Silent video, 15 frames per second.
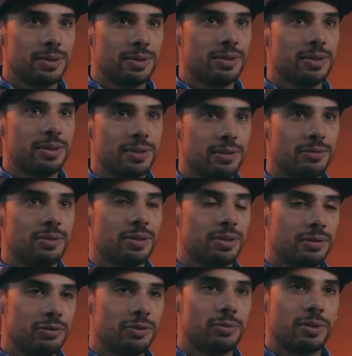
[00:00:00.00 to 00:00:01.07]

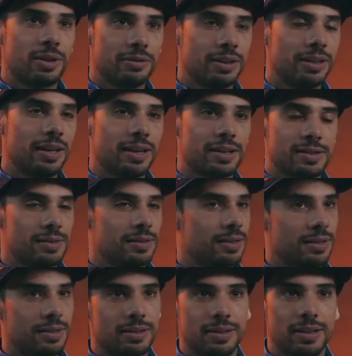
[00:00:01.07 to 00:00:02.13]
Even if you are relaxed,
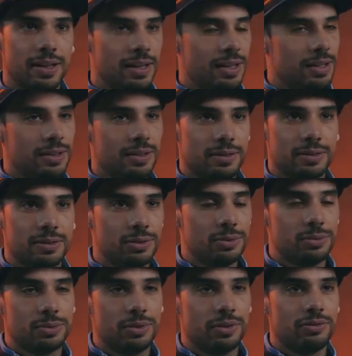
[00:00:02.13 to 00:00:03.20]

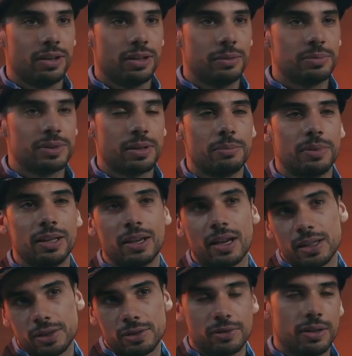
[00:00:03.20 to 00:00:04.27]
you develop something
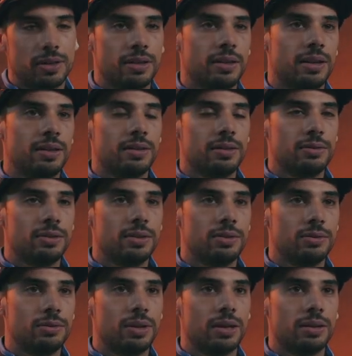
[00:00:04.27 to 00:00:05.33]
extra, and you
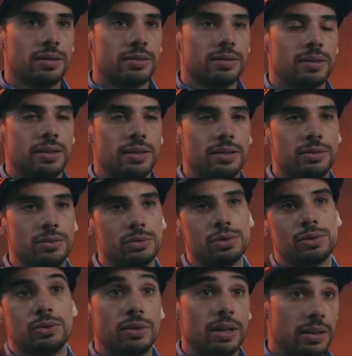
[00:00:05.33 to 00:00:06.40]
need to get
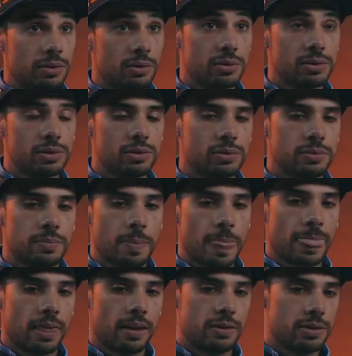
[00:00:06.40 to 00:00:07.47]
used to that also.
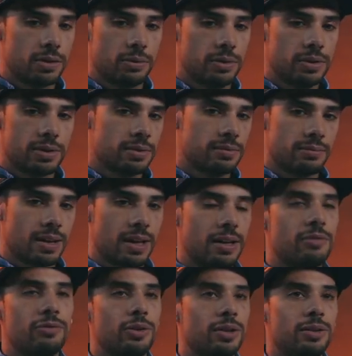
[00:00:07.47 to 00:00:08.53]
So it's a
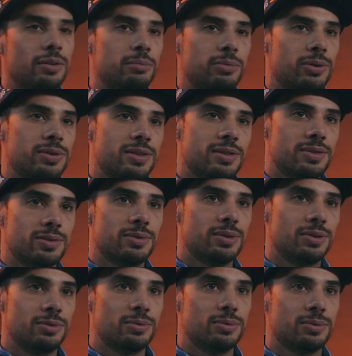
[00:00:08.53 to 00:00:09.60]
never-ending process. You
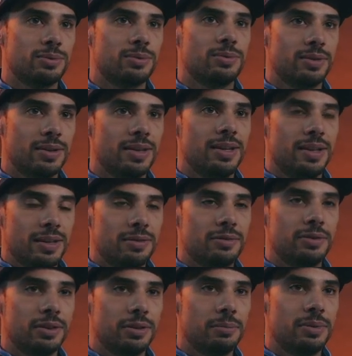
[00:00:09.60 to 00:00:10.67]
need to
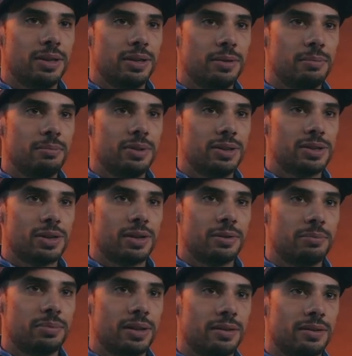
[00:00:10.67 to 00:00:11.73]
really be
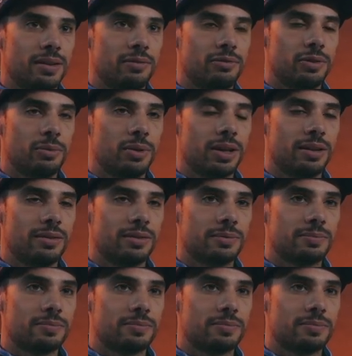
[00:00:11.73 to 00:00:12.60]
sharp at every weekend.